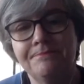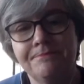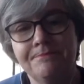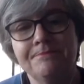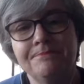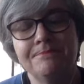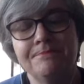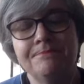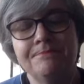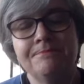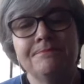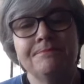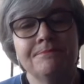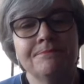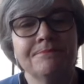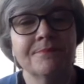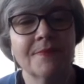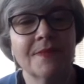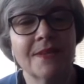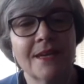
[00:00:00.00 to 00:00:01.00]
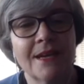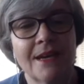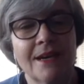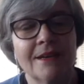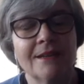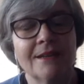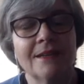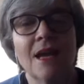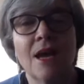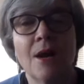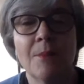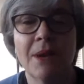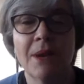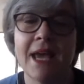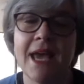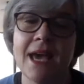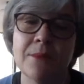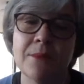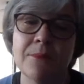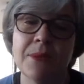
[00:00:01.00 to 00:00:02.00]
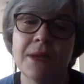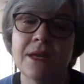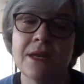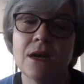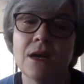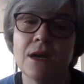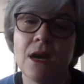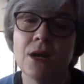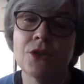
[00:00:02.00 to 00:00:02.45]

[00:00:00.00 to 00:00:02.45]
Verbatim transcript: hmm yeah, but I had been a,